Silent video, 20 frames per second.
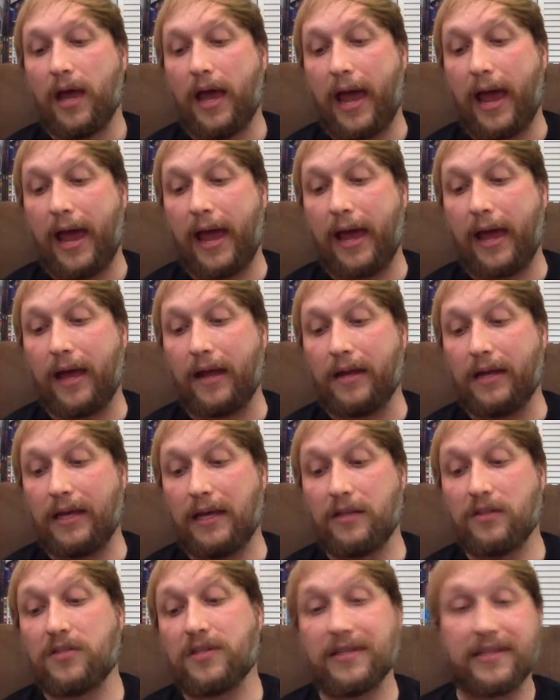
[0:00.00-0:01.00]
and
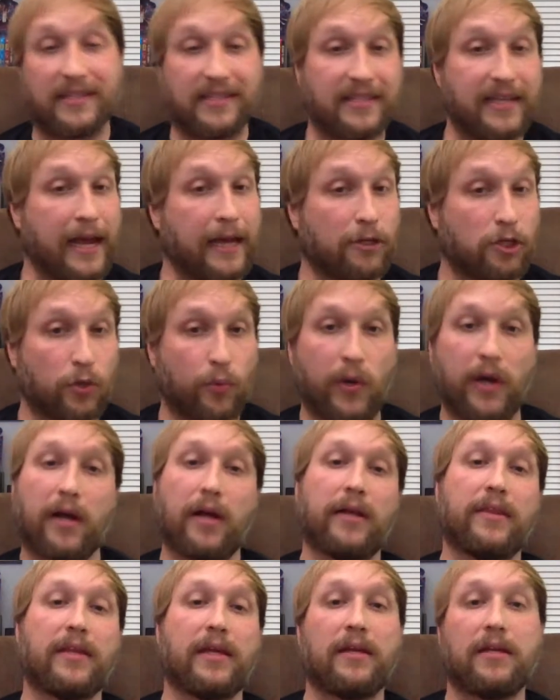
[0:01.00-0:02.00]
into the
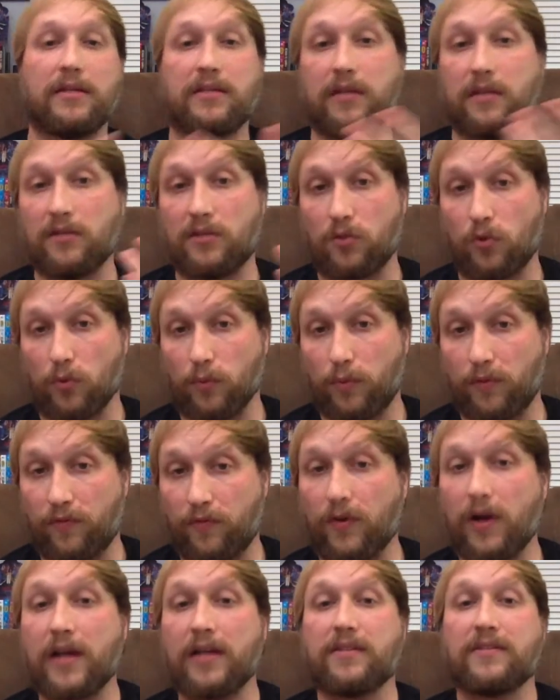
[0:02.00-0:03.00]
sanctuary that is his group of
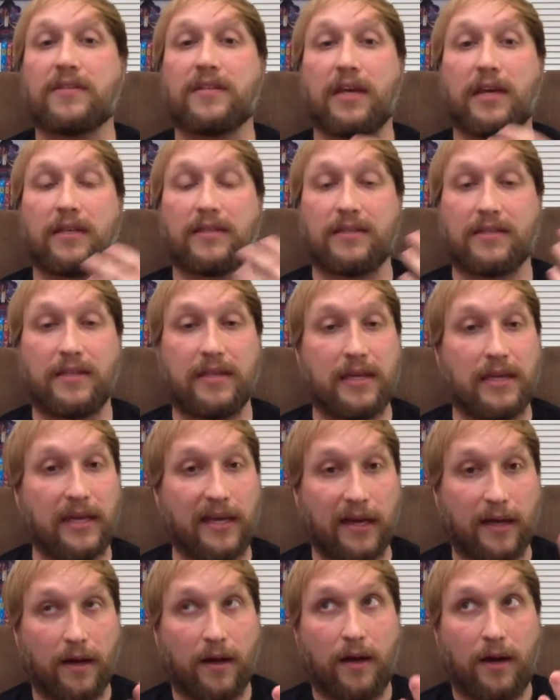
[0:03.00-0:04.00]
friends. It's
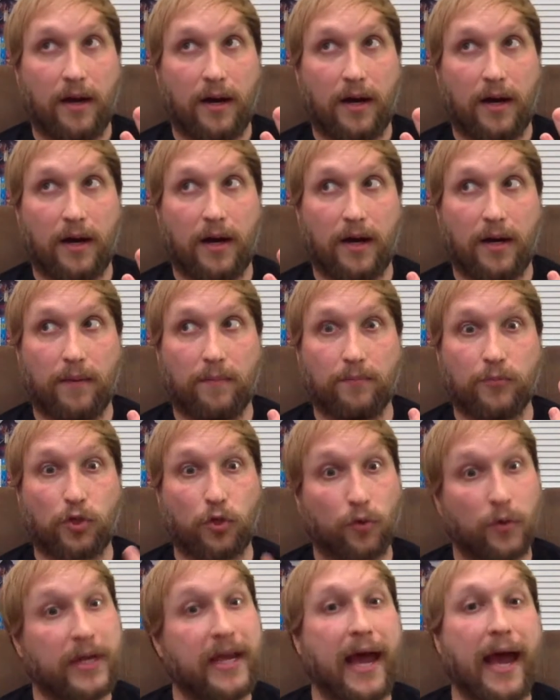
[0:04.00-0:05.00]
the
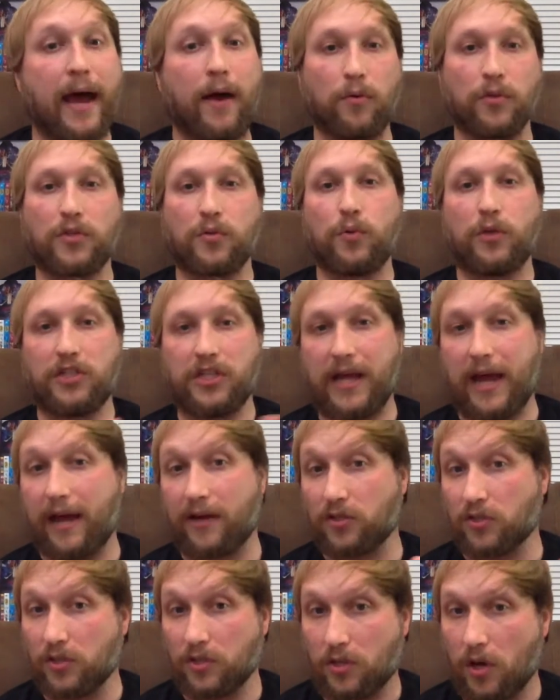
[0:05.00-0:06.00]
treehouse, which he
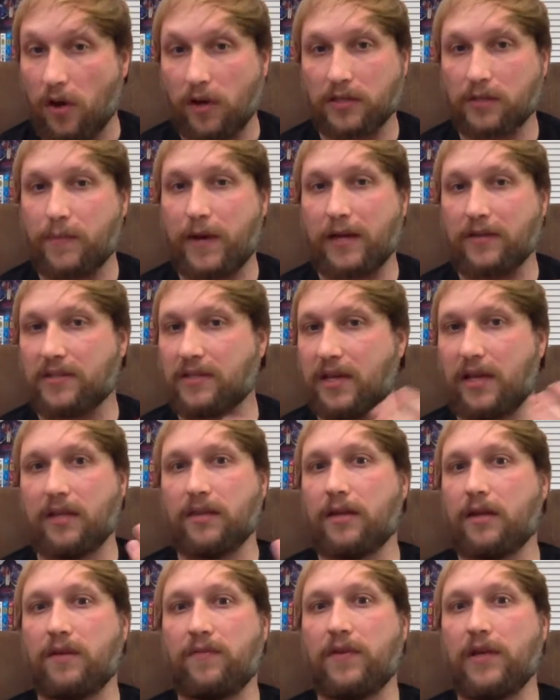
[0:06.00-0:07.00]
actually talks about,
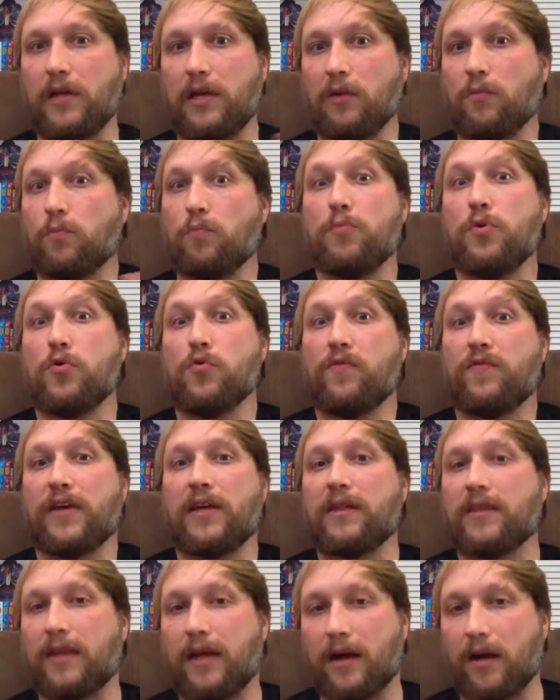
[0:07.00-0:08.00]
saying that if he could move
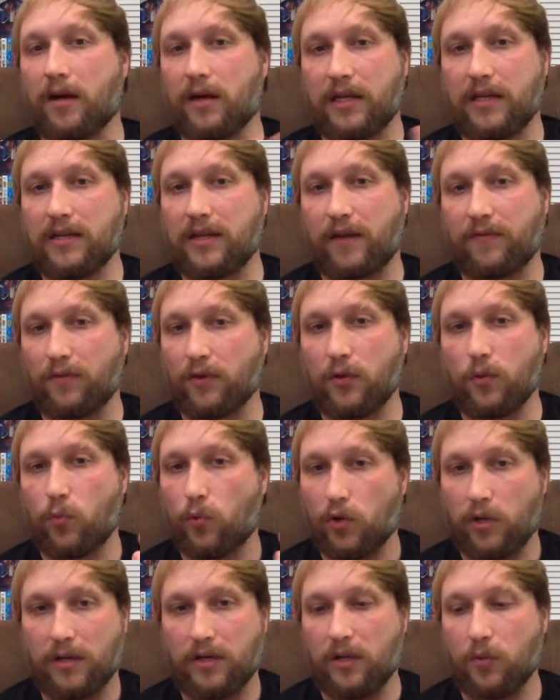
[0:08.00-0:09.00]
in there, he definitely
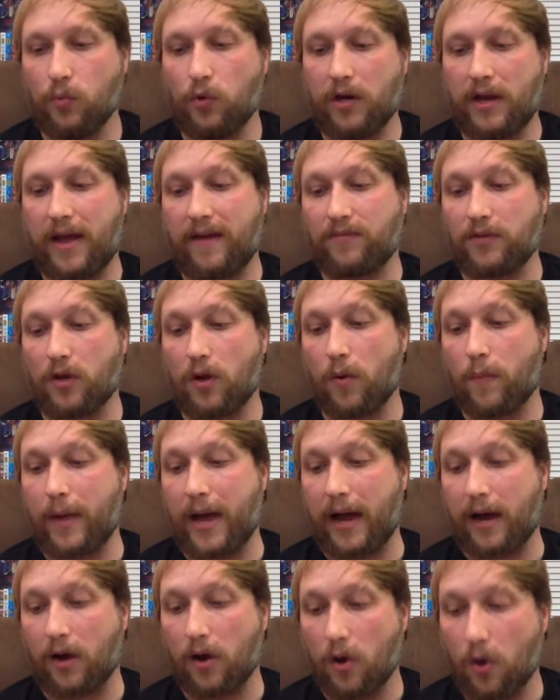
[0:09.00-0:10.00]
would, and he wouldn't have to go
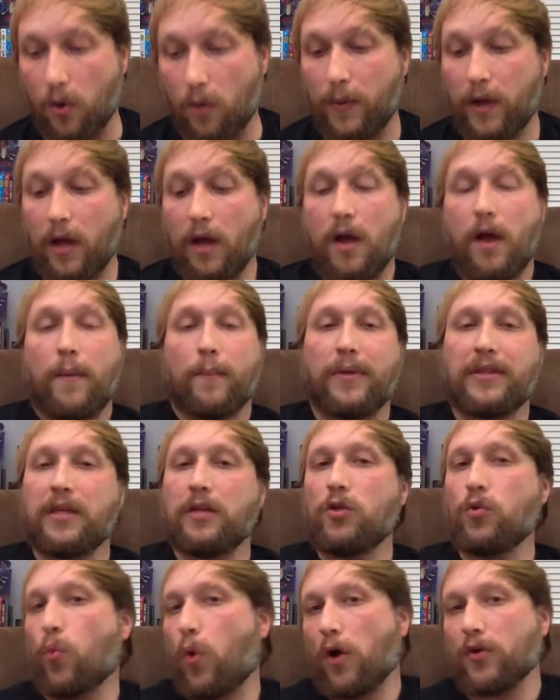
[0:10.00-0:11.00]
back home. But
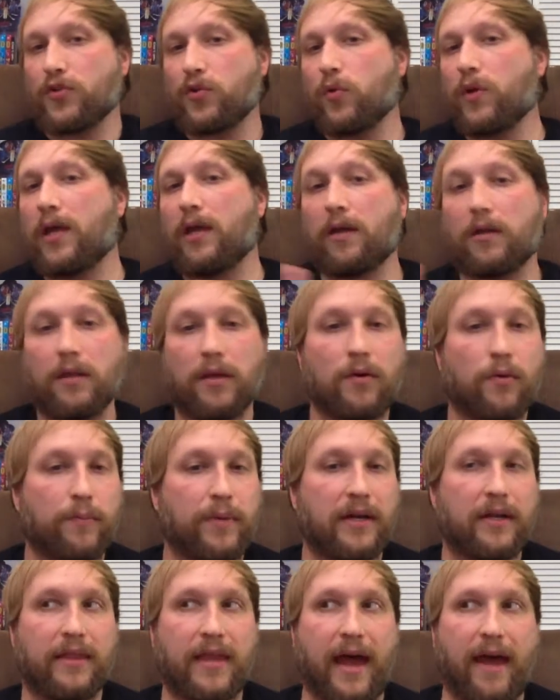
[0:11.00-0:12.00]
then you also get a little
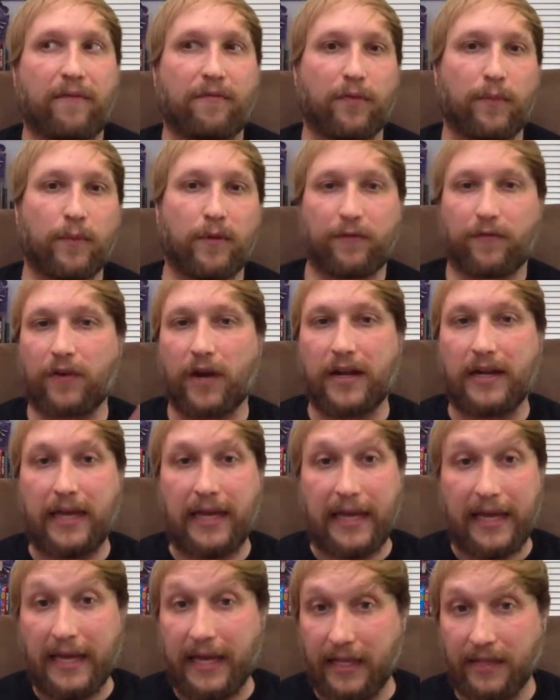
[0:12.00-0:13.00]
bit of that from the friend
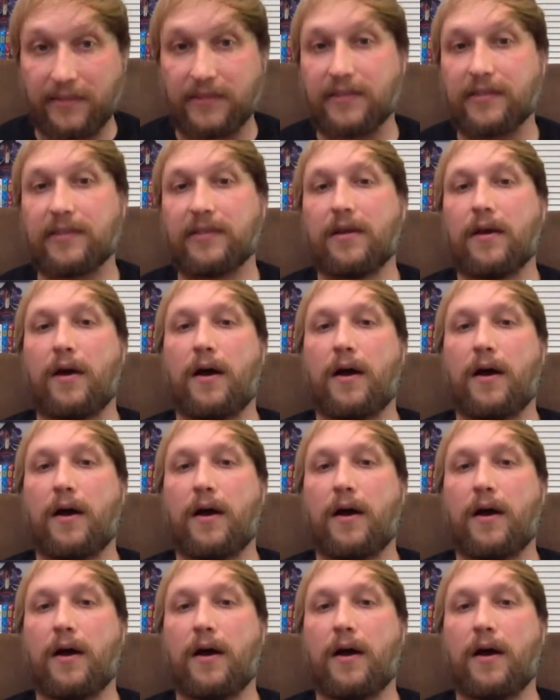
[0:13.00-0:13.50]
Eats